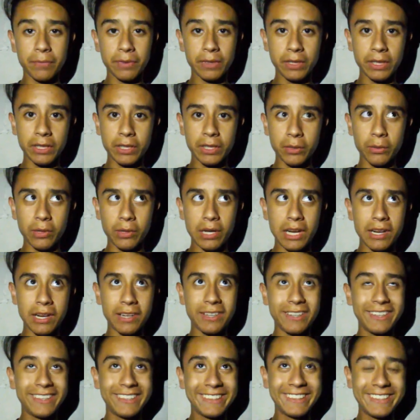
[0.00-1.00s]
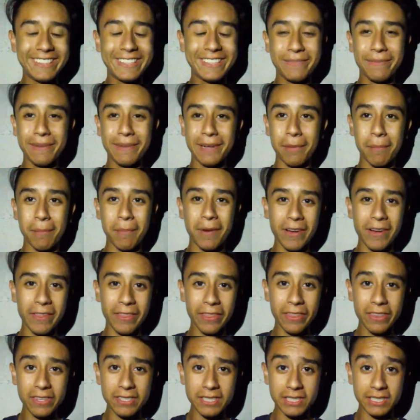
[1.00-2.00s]
It's been a
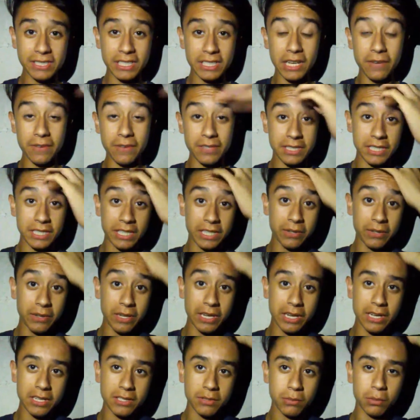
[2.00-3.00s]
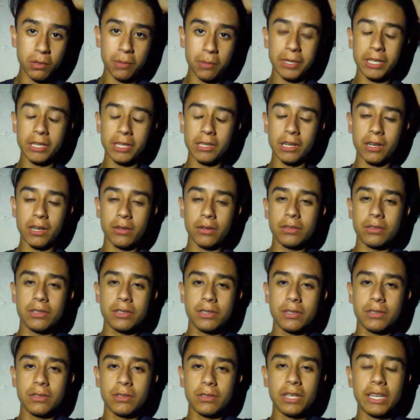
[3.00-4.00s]
month since I haven't seen you guys. Well,
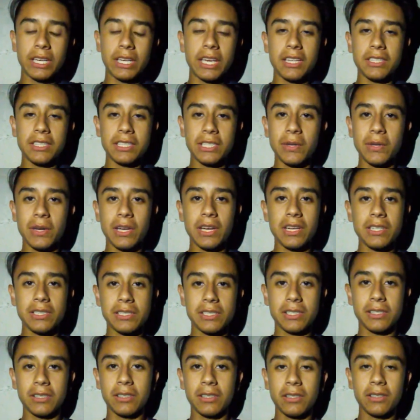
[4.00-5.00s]
I can't see you guys.